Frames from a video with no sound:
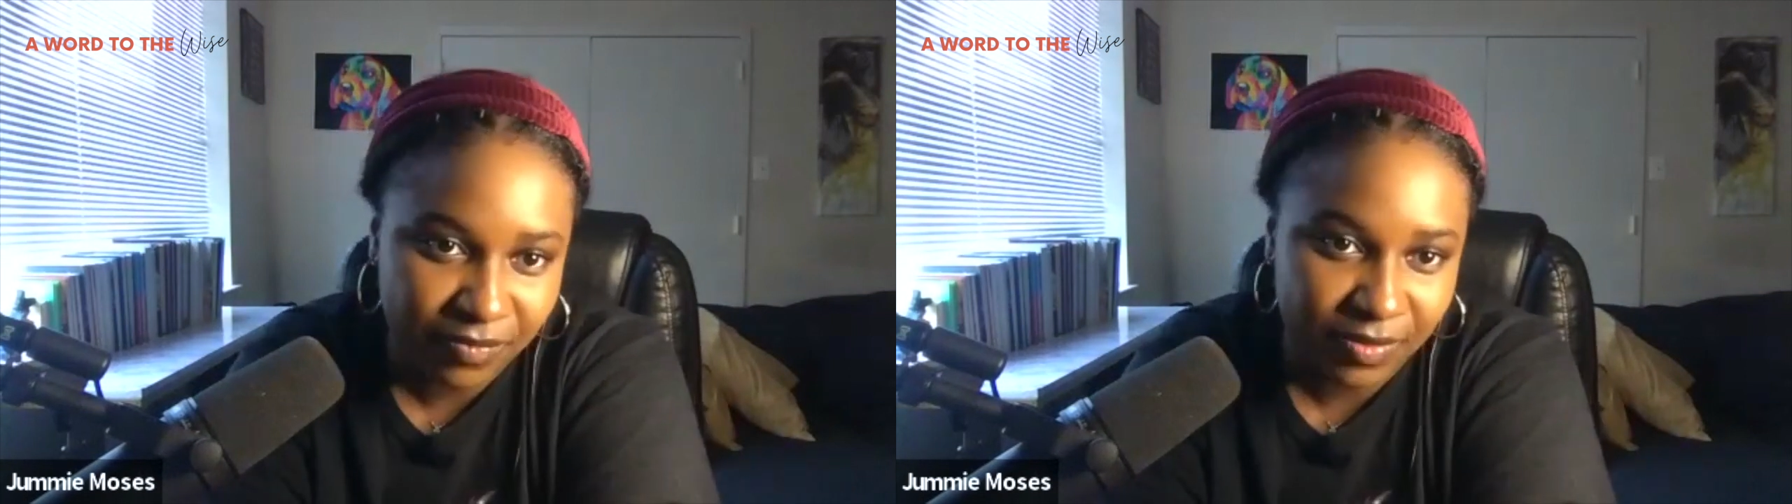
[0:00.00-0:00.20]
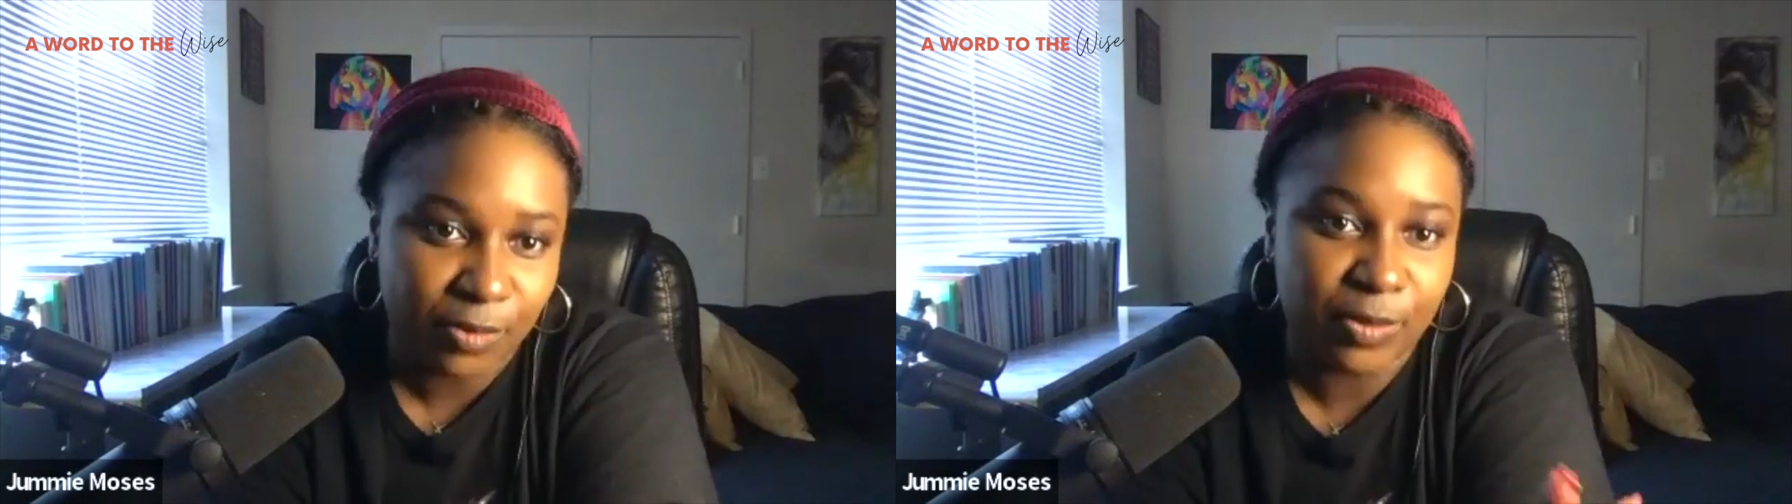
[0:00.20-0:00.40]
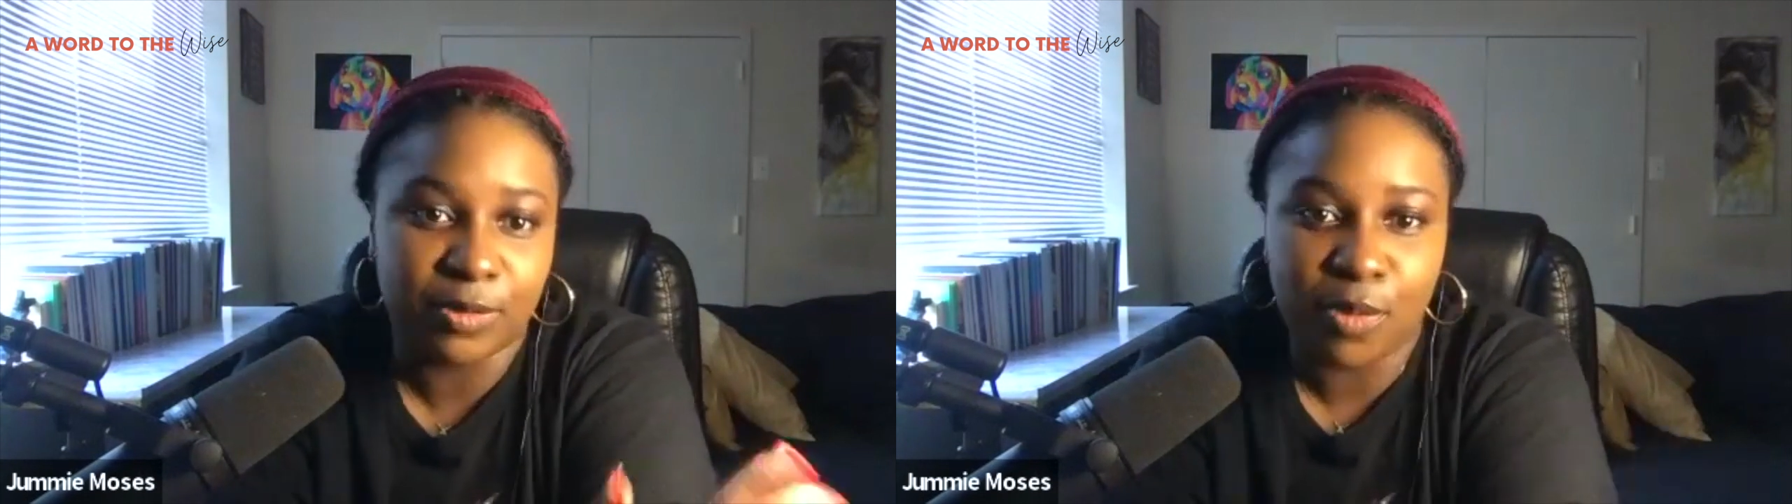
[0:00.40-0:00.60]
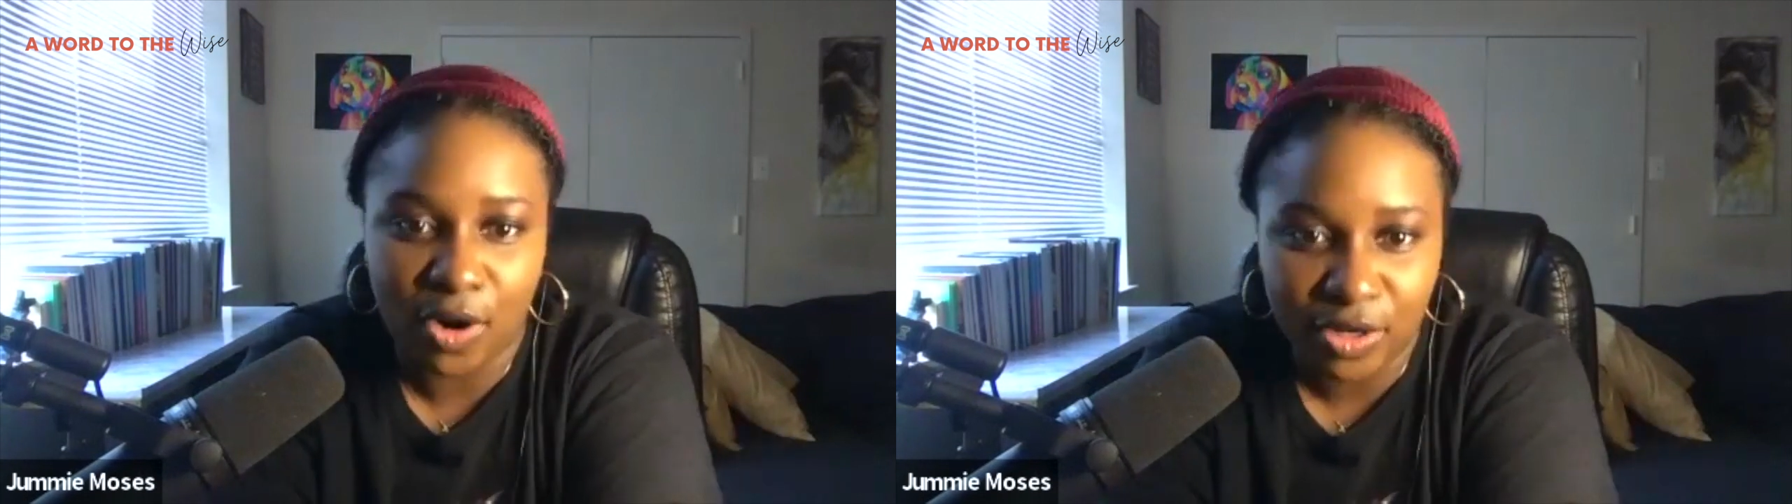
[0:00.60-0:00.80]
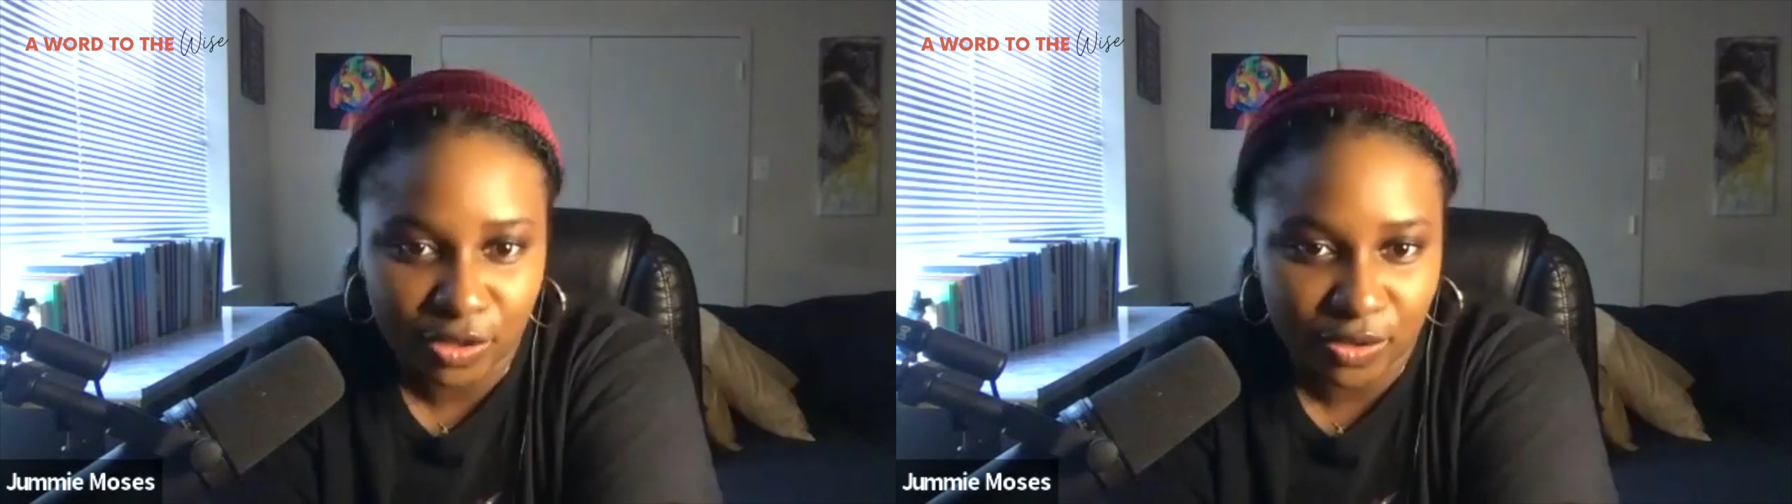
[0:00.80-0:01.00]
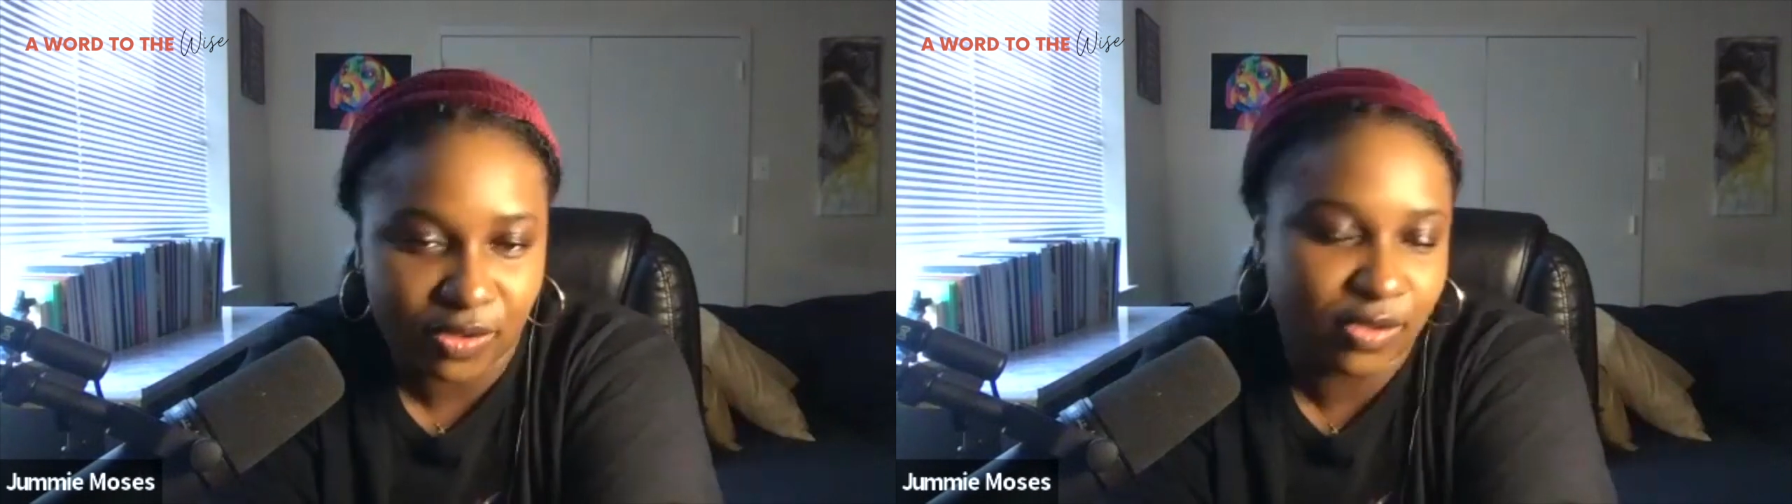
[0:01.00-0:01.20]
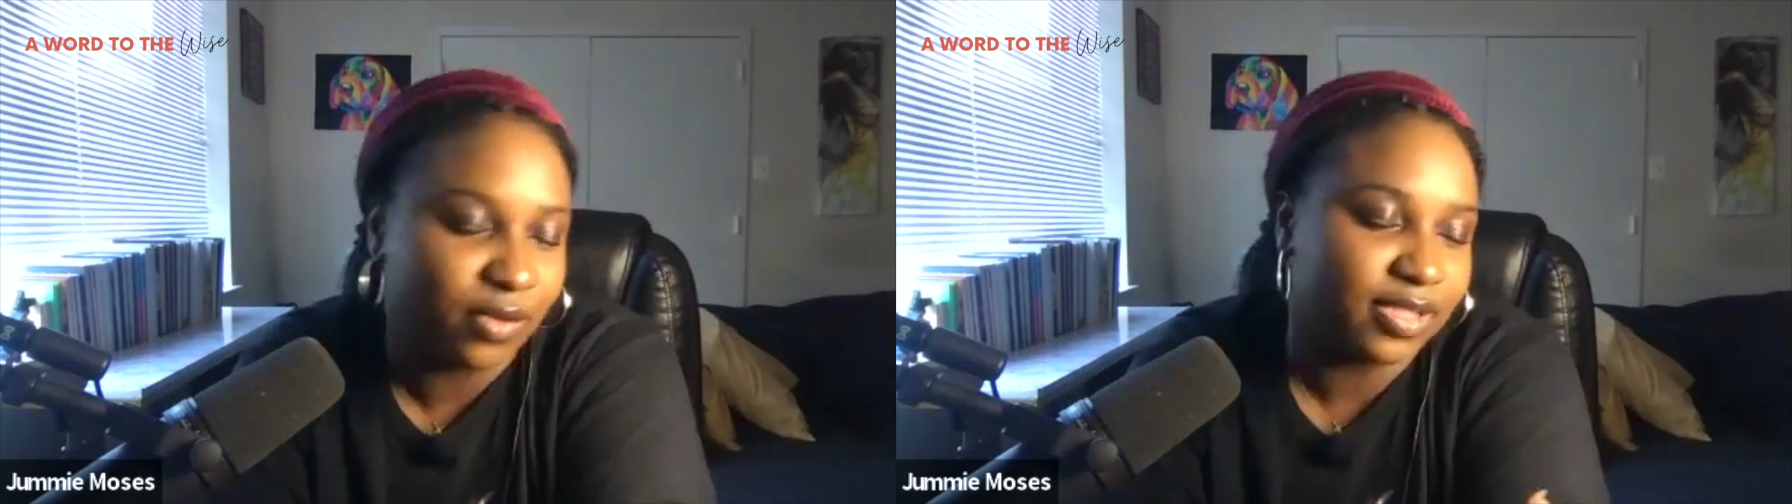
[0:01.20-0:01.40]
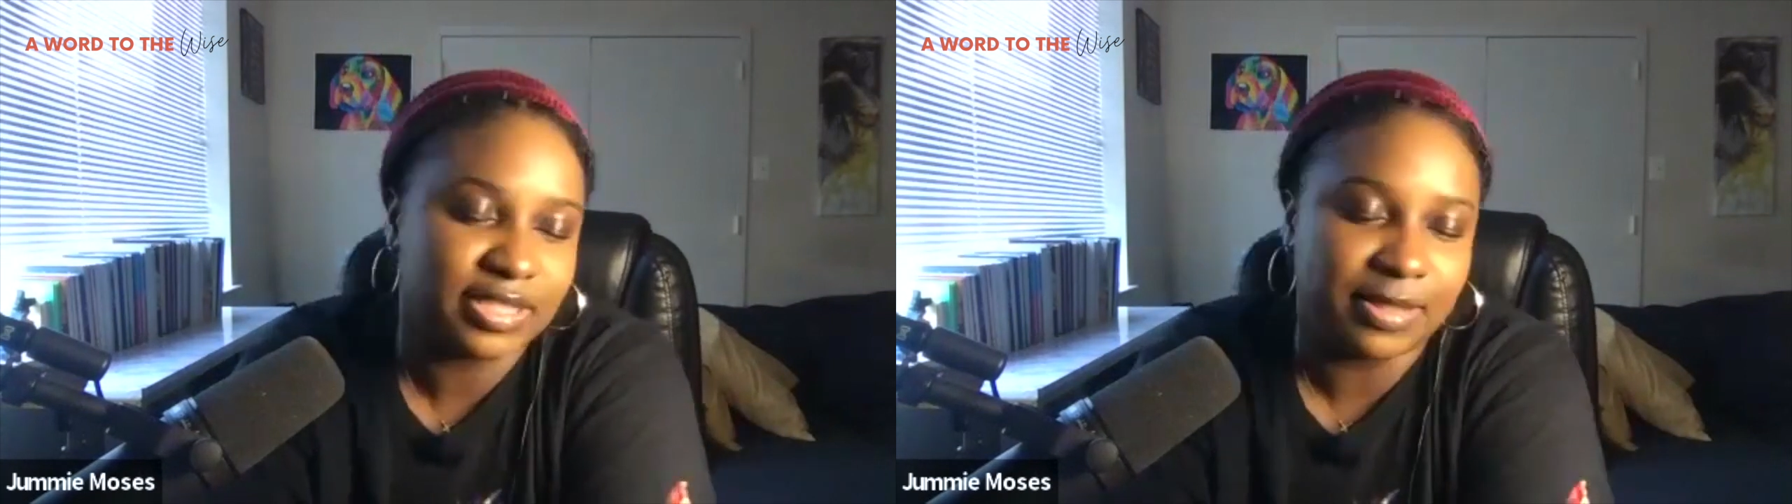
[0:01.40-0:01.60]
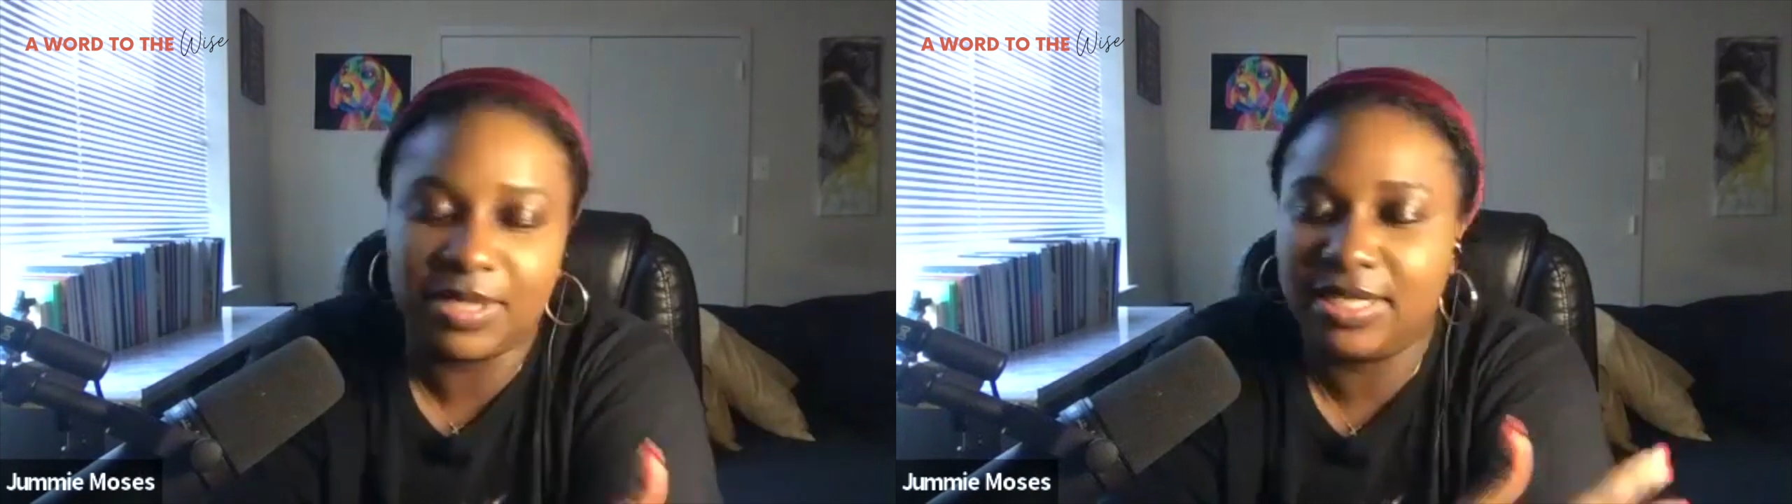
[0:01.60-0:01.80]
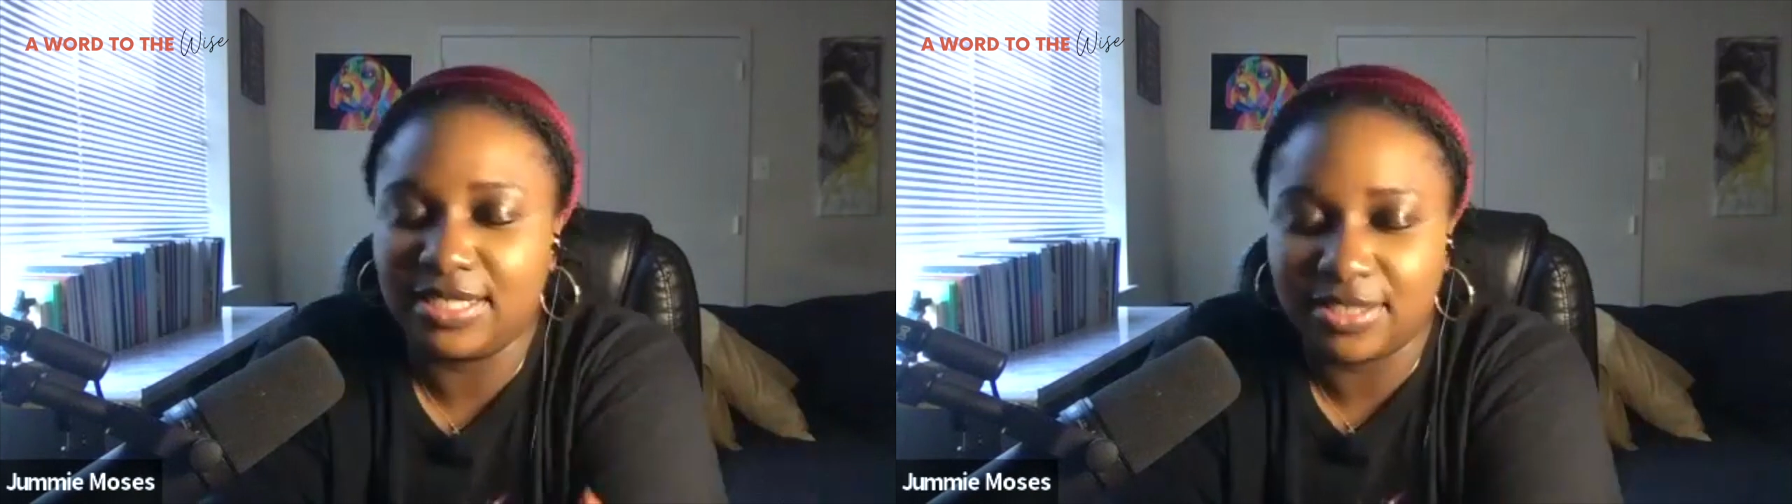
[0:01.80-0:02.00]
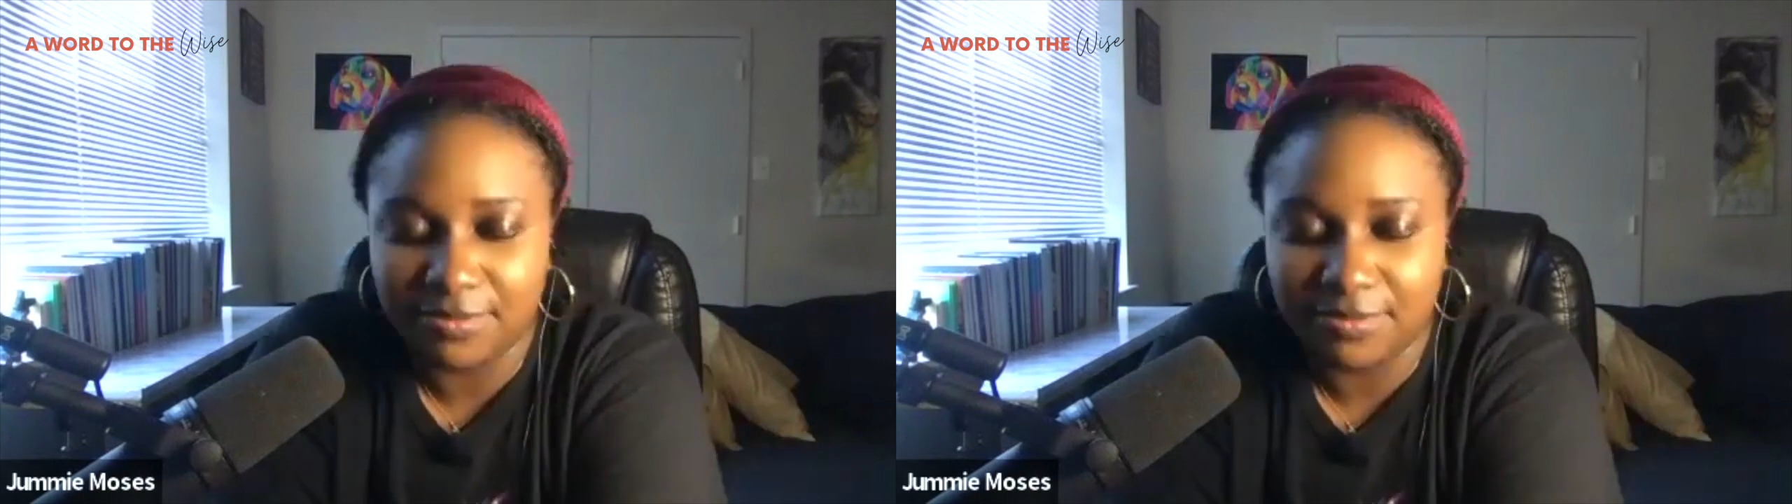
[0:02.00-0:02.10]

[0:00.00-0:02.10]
with a partner or somebody that's